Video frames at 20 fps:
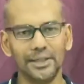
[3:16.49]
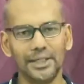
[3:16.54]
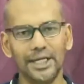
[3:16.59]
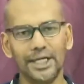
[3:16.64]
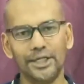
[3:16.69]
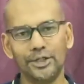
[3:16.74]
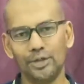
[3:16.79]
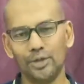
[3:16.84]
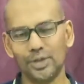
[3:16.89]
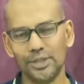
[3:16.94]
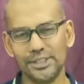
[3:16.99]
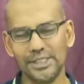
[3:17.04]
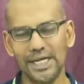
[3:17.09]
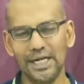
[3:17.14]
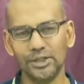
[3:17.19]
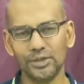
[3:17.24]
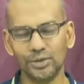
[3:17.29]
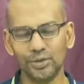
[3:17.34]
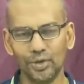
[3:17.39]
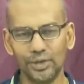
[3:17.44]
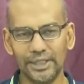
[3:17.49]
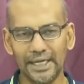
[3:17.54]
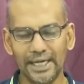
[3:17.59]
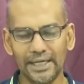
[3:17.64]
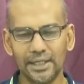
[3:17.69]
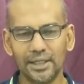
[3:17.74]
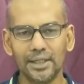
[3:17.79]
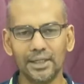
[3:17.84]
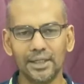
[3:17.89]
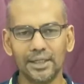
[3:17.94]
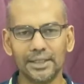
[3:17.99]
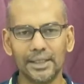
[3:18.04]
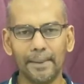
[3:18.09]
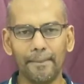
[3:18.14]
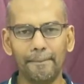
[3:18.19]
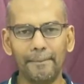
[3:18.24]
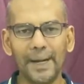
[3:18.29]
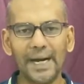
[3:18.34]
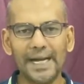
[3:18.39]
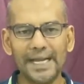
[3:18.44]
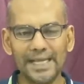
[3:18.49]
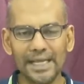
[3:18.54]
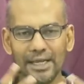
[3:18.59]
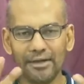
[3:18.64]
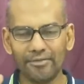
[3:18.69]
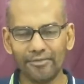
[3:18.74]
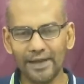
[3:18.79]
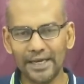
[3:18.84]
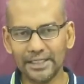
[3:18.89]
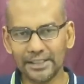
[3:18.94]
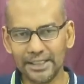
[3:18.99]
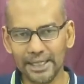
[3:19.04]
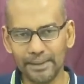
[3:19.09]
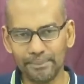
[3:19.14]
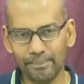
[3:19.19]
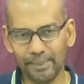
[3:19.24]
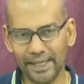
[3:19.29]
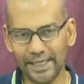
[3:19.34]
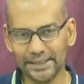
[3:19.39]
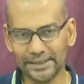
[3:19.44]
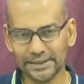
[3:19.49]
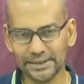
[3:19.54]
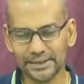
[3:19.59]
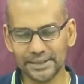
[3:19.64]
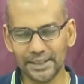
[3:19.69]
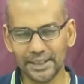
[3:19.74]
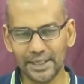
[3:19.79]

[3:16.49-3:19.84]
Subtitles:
Into your cell so that the burning effect take place